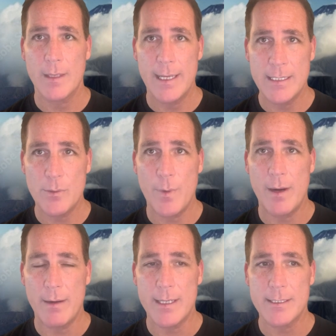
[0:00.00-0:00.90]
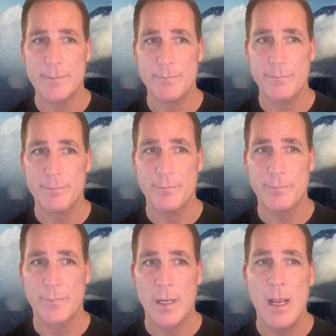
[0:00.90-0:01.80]
is awareness.
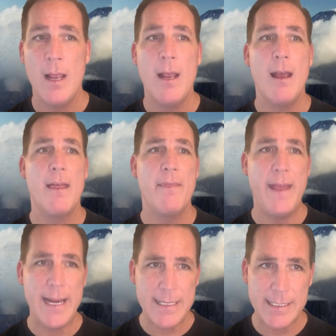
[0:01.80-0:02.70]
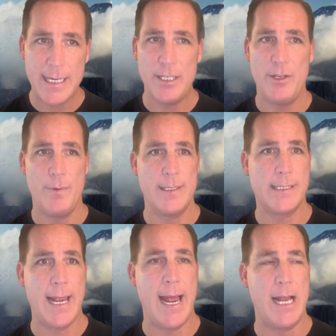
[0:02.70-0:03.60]
They see you as
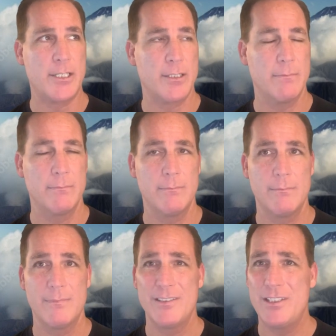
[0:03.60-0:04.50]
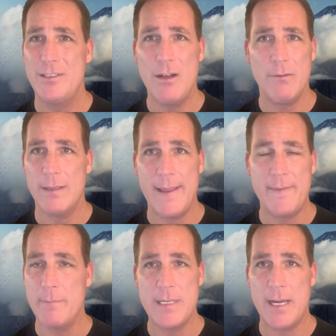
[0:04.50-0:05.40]
cash. Don't let
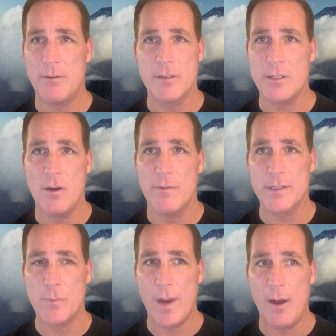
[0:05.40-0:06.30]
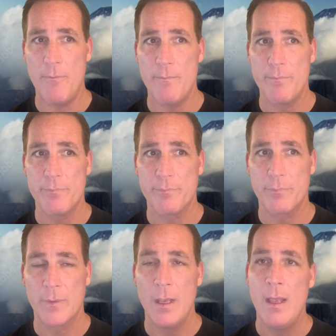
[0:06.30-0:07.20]
them take your soul as well.
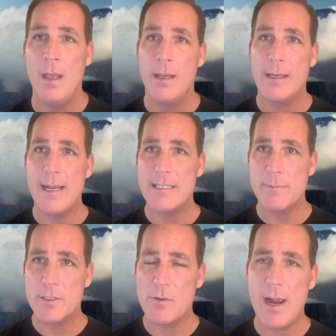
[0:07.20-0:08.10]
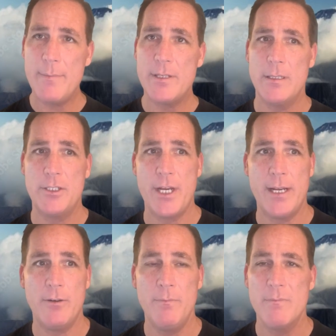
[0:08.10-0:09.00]
Guys, subscribe to the
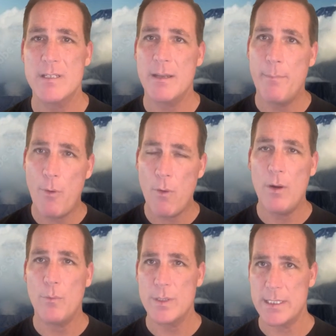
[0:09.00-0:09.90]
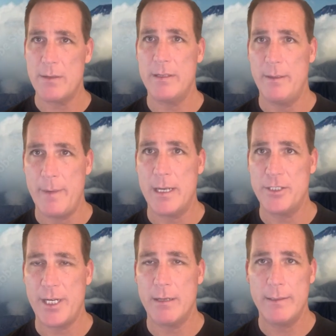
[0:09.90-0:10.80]
channel. Support Resilient Man
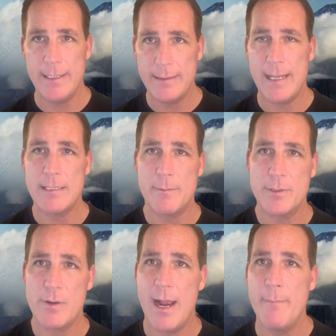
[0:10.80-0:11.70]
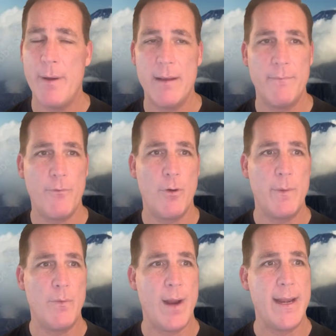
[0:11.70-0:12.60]
channel. Hit that subscribe button for
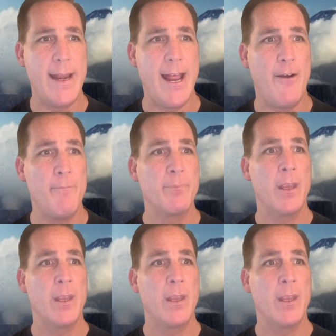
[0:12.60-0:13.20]
me right now.